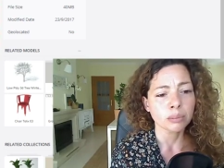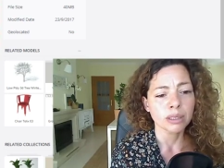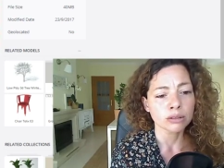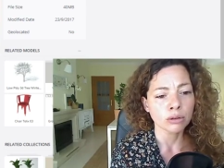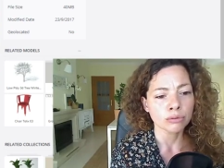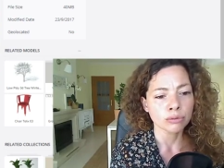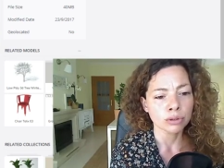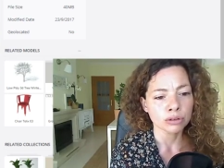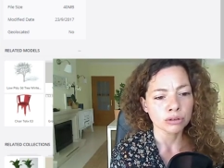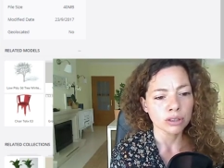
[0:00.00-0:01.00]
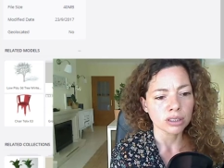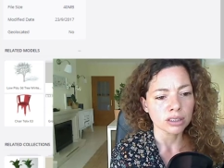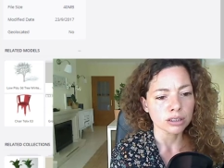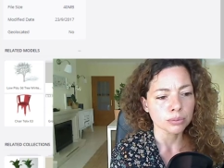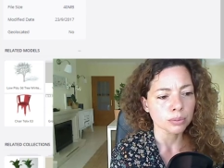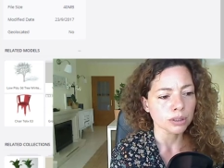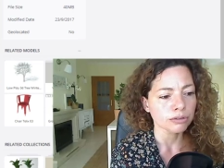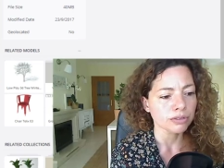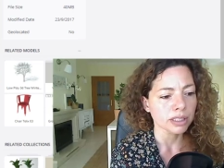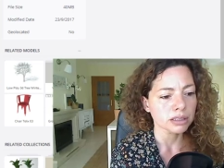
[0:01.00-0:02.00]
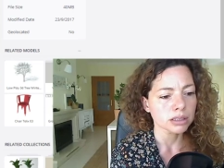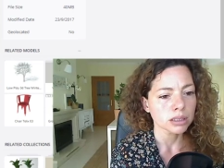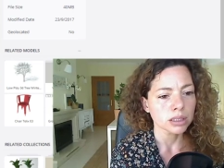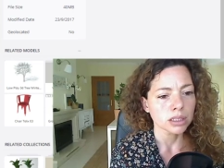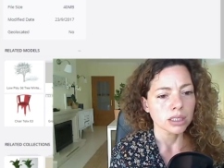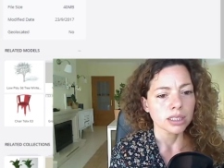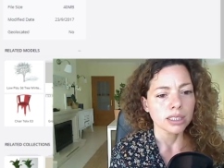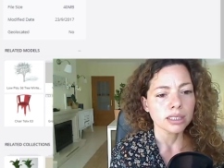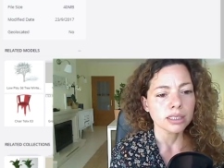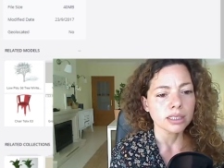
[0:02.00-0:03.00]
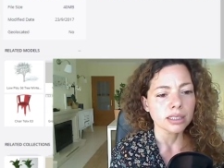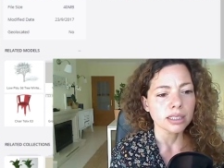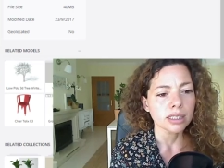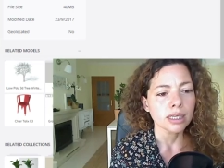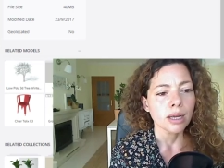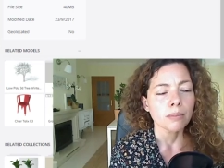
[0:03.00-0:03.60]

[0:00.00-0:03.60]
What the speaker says: depends on what you think it's perfect in here.